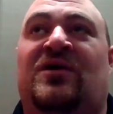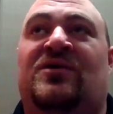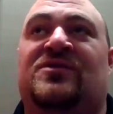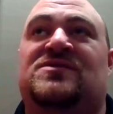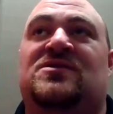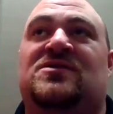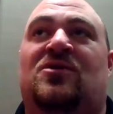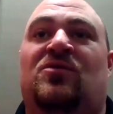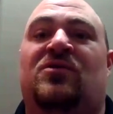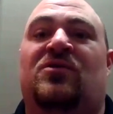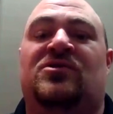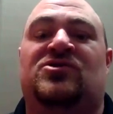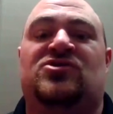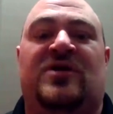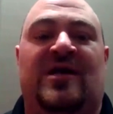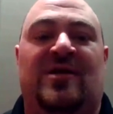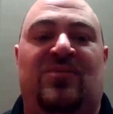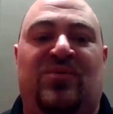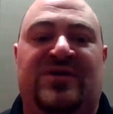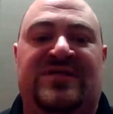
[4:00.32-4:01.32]
well. So we're
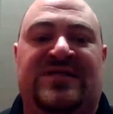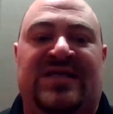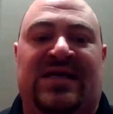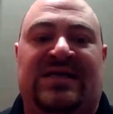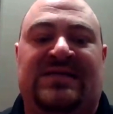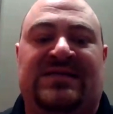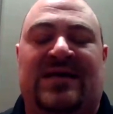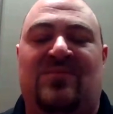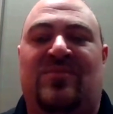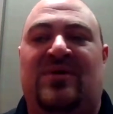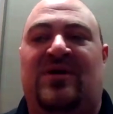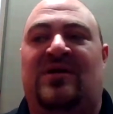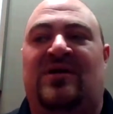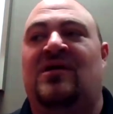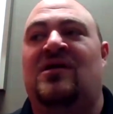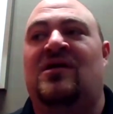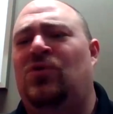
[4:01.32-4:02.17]
trying to protect that better.